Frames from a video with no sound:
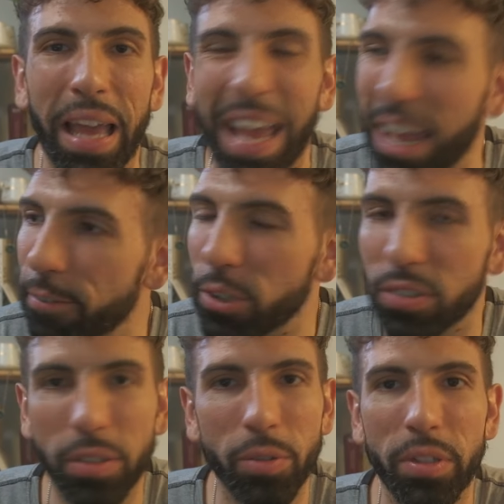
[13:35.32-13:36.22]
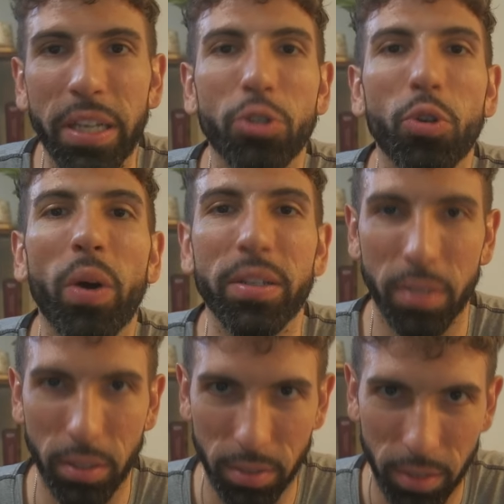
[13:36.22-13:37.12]
every single day, twice
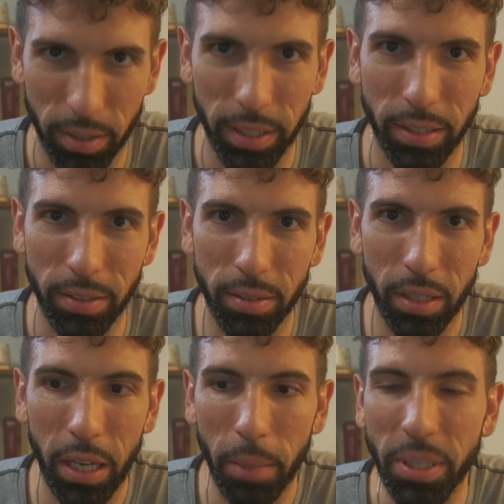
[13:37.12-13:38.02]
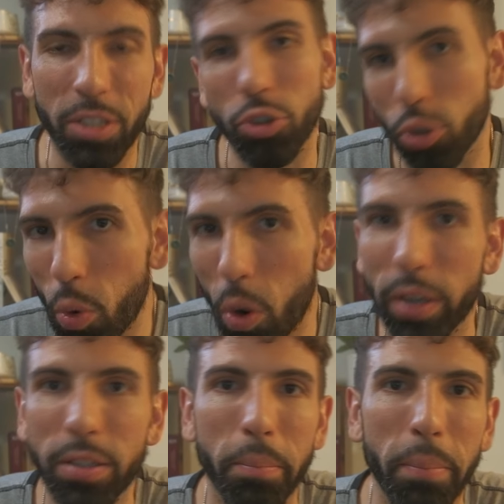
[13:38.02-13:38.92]
on Sundays, because you
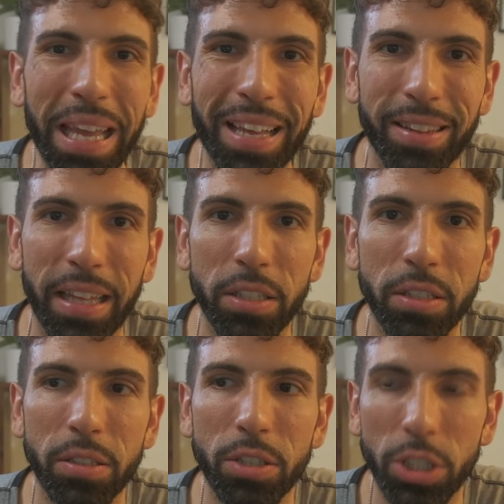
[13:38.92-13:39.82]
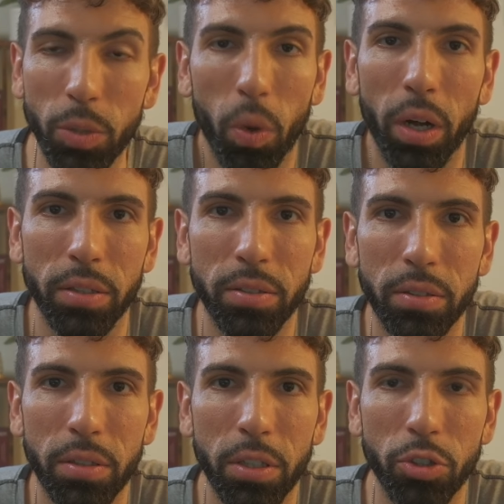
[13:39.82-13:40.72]
aren't the man that she wants.
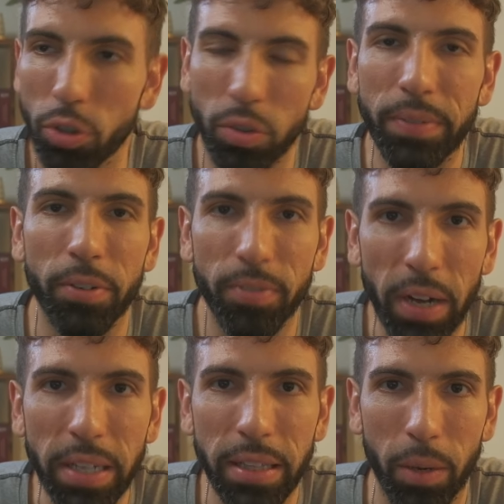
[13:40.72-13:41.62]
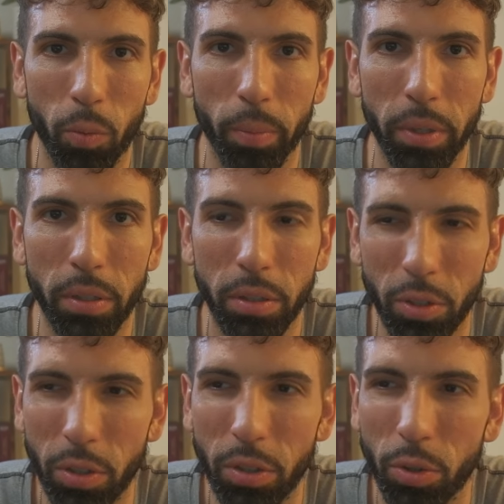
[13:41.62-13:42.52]
So you'll never find that woman.
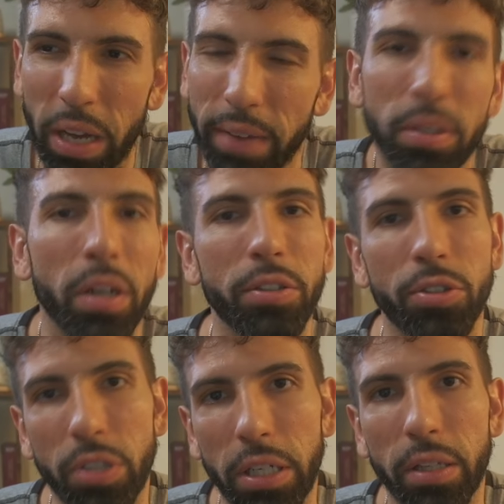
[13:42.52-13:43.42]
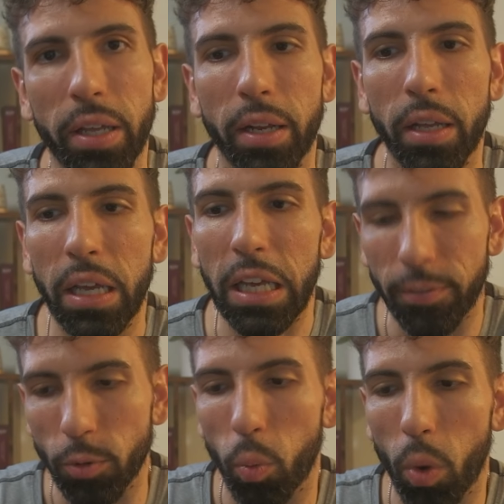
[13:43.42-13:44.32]
You, you have to understand that.
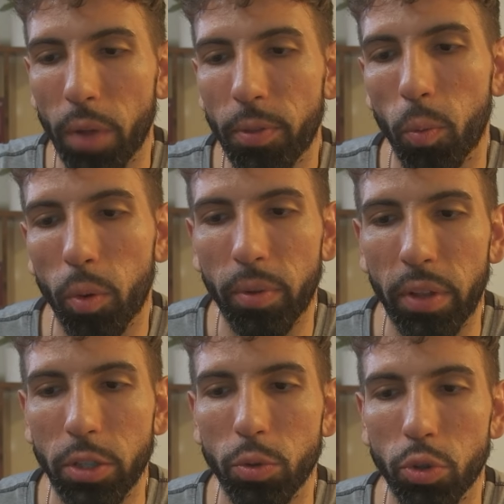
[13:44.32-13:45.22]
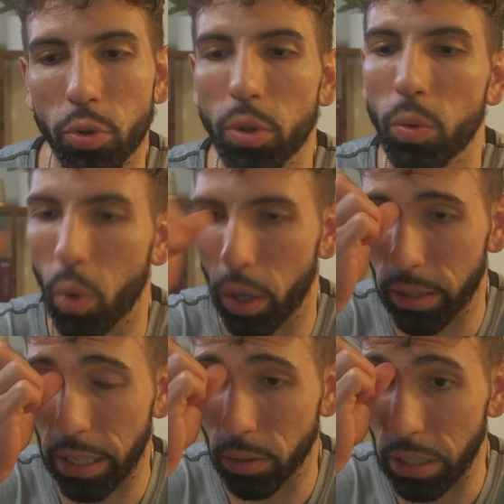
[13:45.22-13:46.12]
If you want the woman that you truly want,
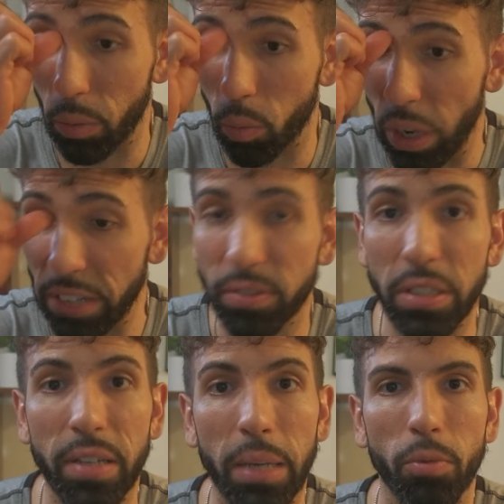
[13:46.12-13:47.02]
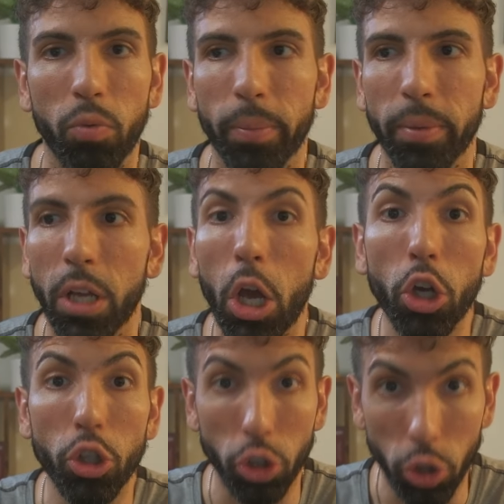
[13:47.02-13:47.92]
that, that wifely type of woman,
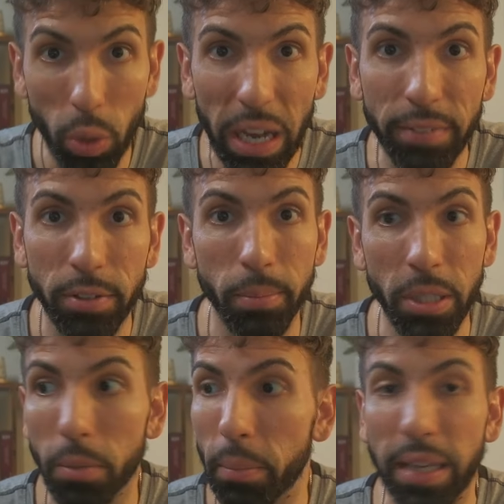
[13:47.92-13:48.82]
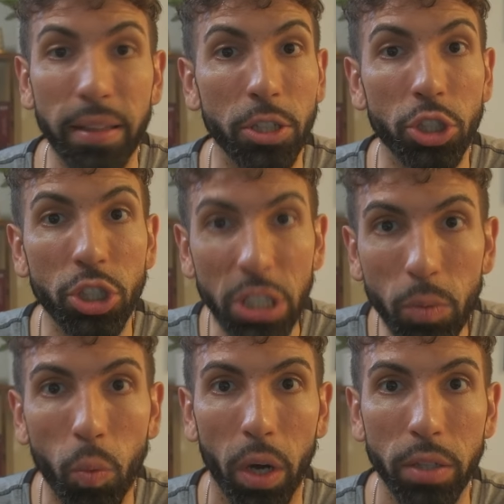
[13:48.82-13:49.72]
you have to be the man that she
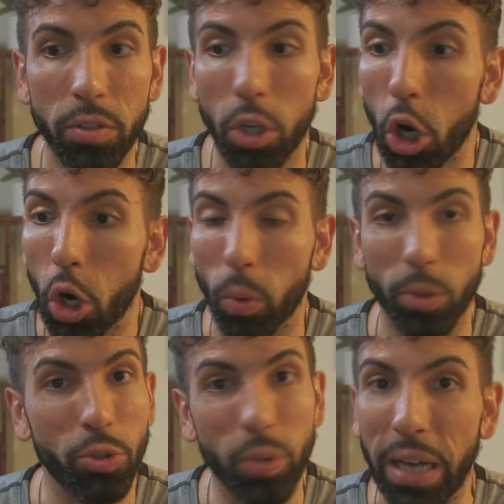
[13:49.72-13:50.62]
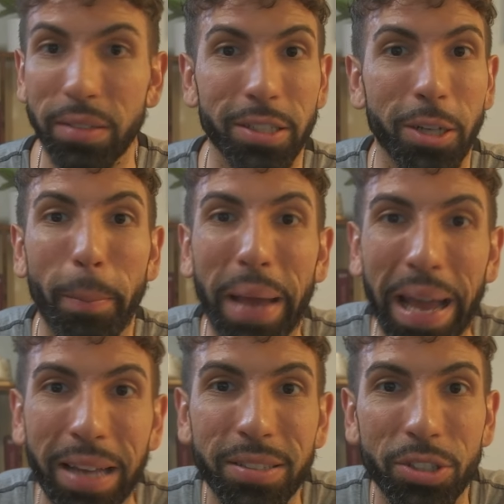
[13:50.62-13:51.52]
wants, or else you guys are going to
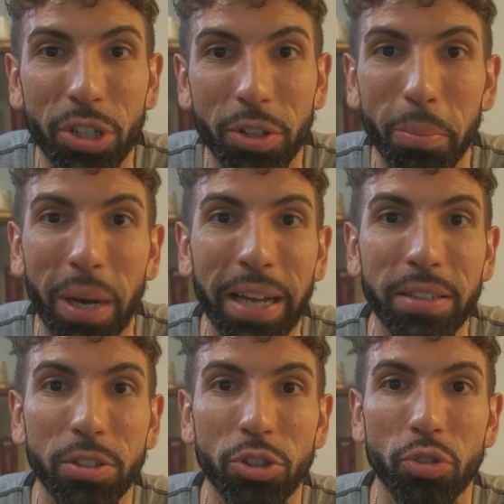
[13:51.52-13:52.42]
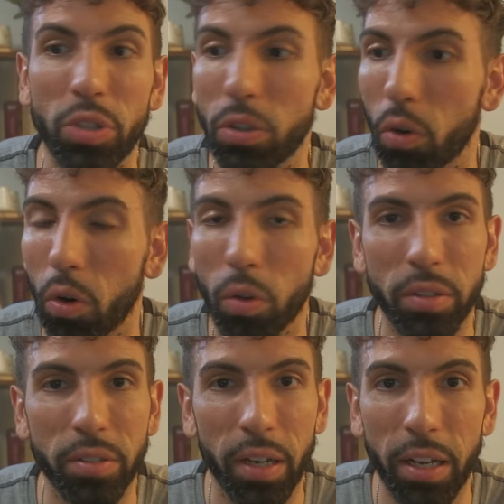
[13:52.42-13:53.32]
pass each other by in the street all the
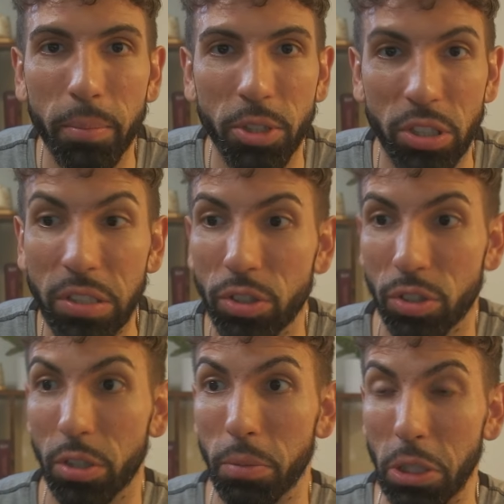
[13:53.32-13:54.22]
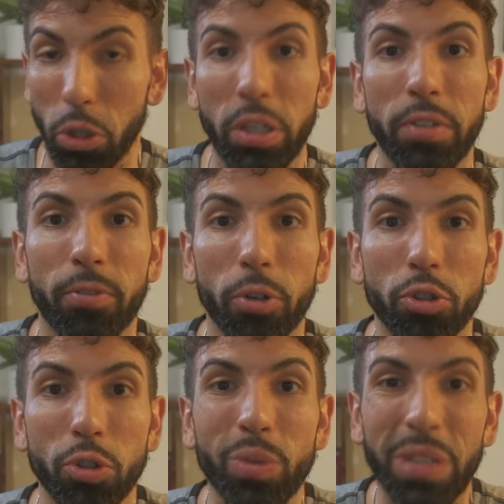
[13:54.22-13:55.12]
time, and she's just going to be looking for a
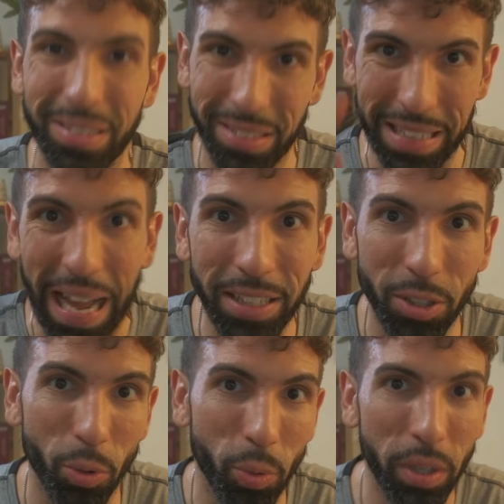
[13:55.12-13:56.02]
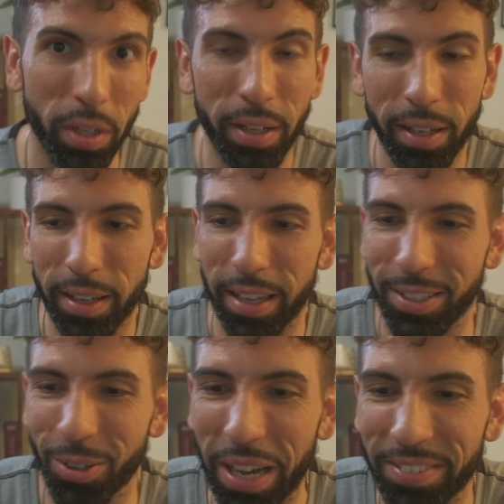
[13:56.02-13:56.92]
dude that's not you. And
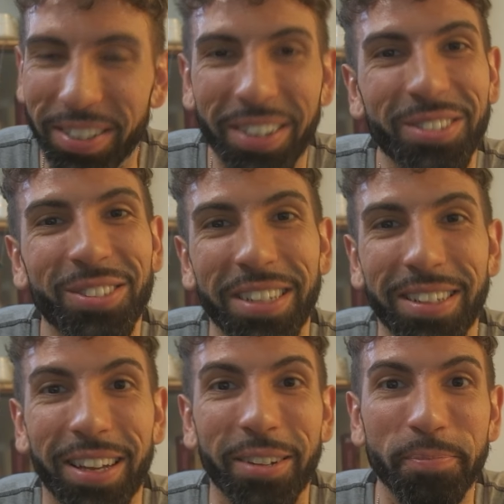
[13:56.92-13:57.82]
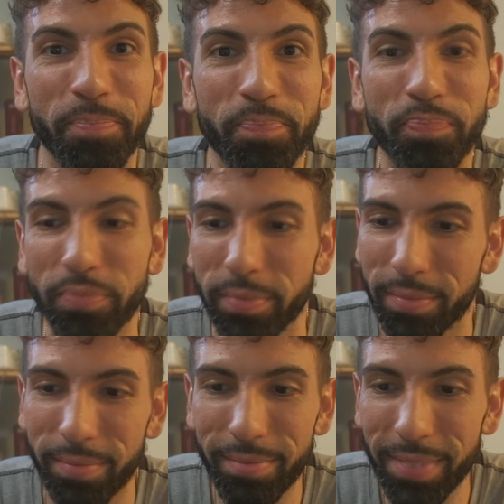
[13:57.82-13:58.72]
you have to understand that.
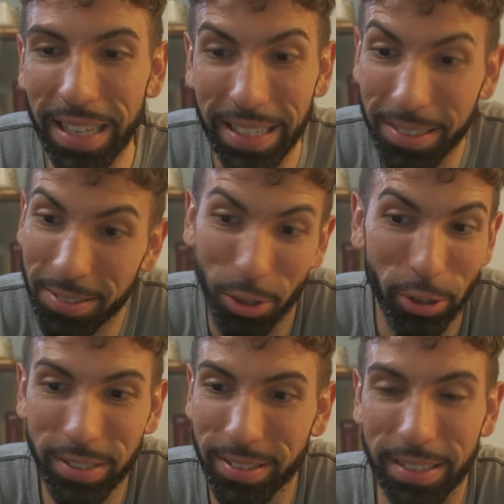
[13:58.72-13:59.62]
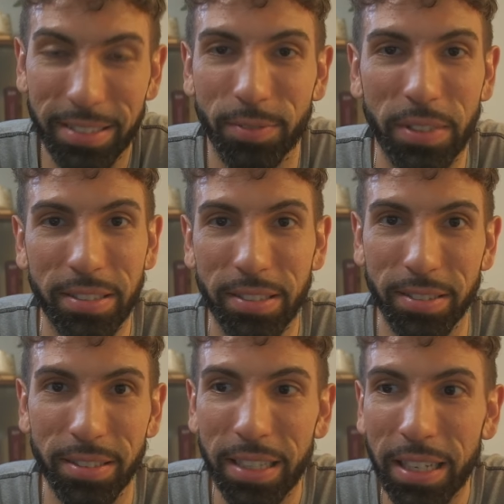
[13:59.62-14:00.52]
And it's sorry to say this if
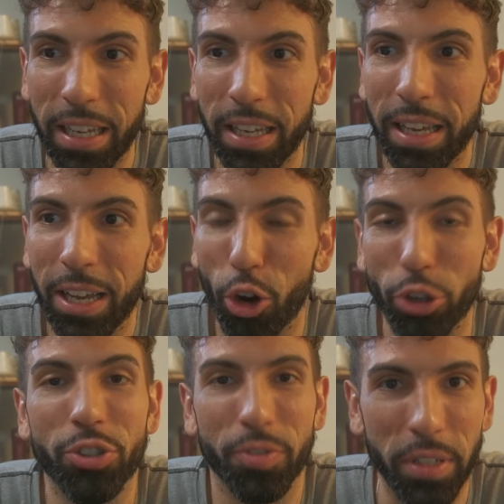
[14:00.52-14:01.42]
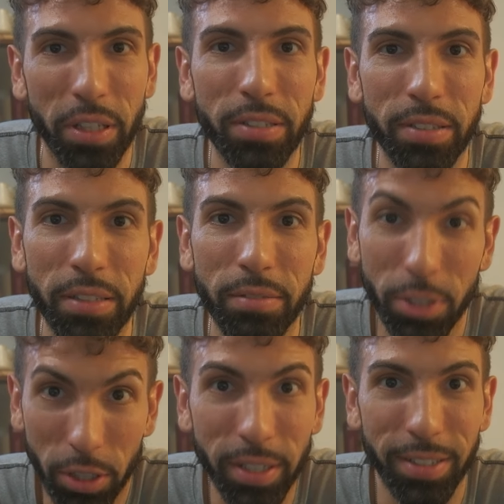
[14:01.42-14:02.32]
is hurts your feelings, then
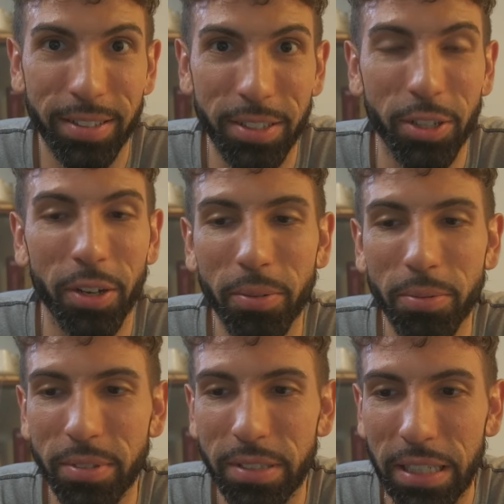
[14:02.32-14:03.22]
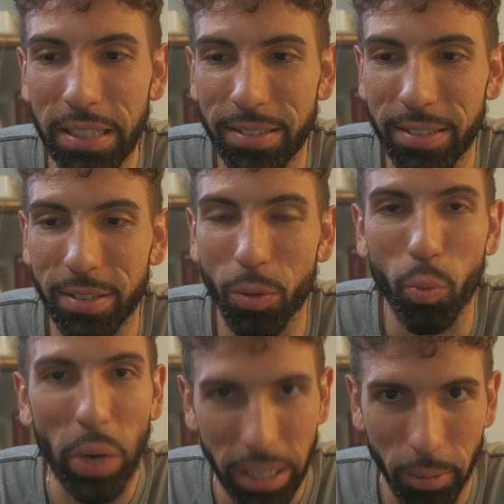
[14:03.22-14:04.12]
good. You know, it's a
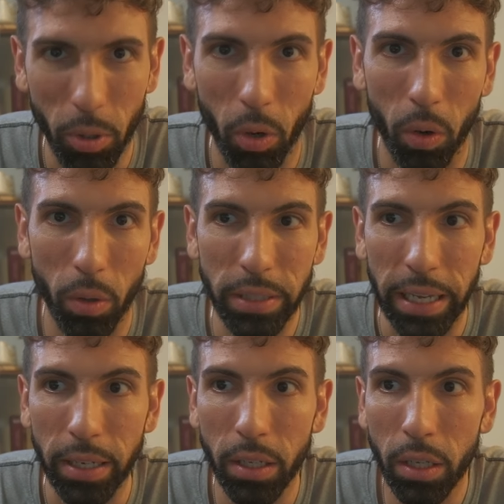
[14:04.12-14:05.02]
wake up call that